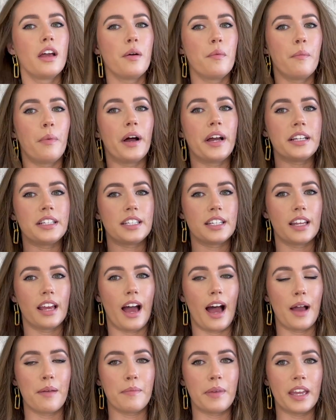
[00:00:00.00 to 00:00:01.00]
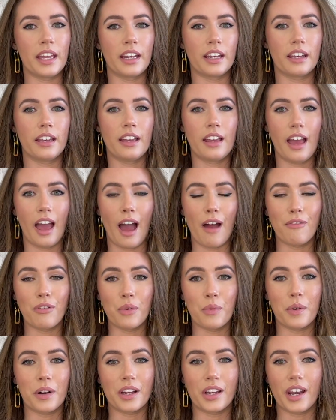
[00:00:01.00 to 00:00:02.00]
But I mean,
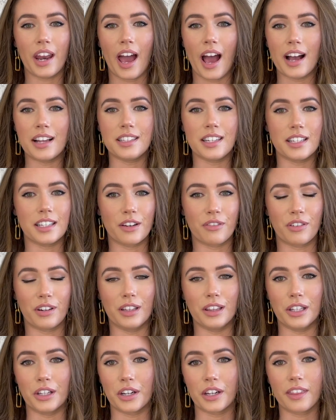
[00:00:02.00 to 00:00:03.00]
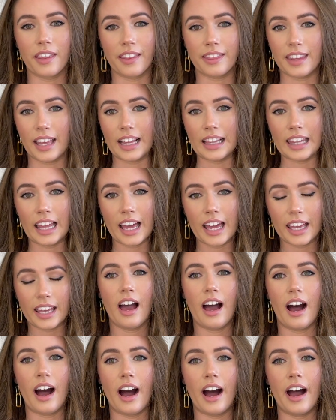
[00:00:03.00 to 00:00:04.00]
everyone has a different look that they like.
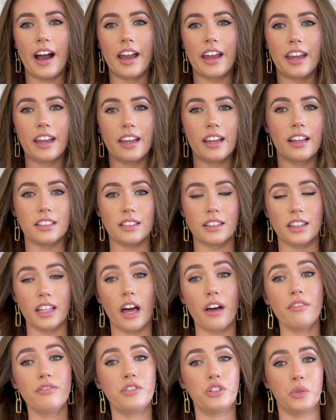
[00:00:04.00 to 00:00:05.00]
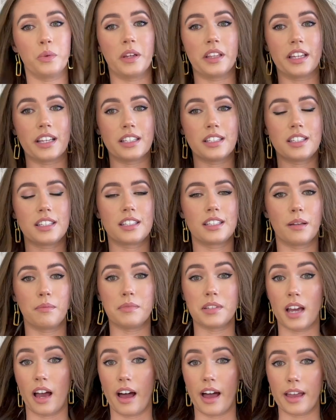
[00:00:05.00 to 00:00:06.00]
I love doing this
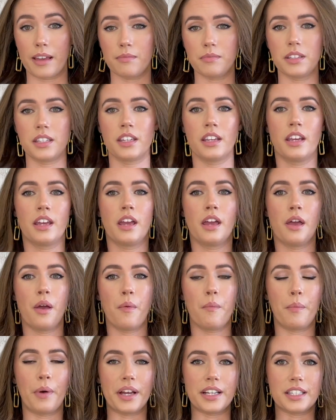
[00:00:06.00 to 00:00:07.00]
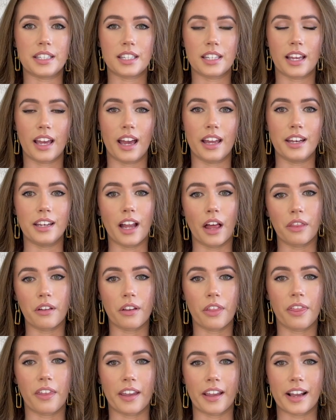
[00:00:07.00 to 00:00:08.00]
sometimes, but another
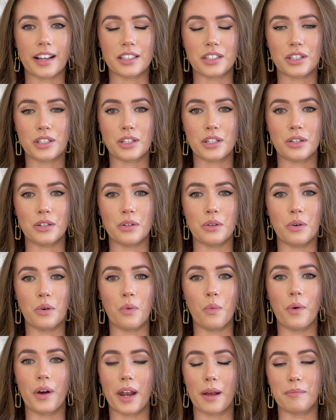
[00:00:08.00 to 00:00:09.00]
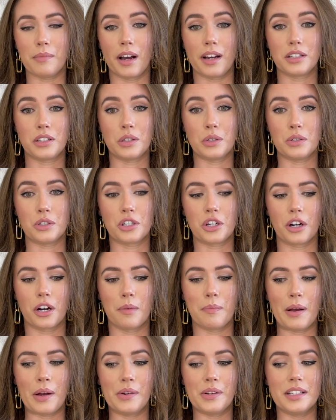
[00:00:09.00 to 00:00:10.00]
thing as to what I'm not too sure
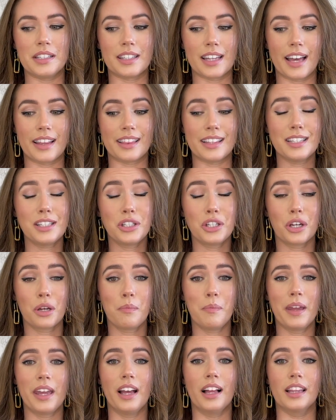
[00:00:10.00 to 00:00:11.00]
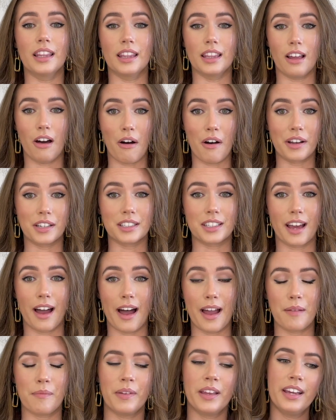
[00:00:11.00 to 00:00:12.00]
about is that this took me a long
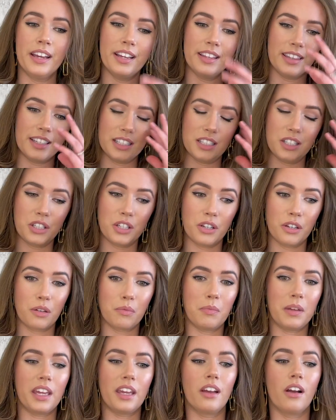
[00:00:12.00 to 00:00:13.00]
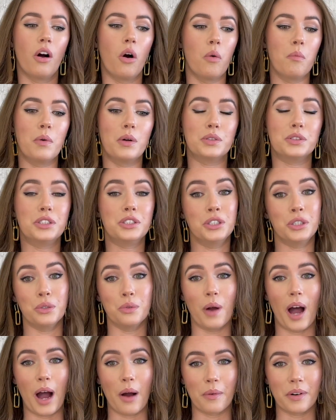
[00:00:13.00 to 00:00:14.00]
time. This took me almost 2
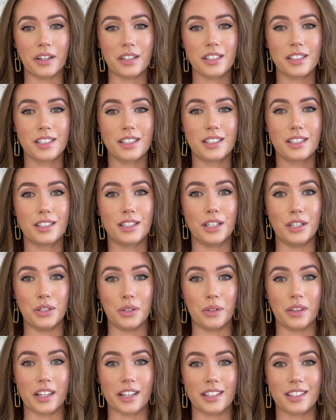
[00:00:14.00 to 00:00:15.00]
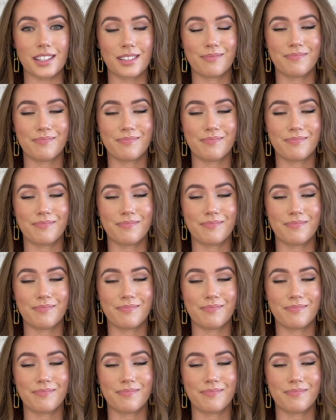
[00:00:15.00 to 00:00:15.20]
hours to do this.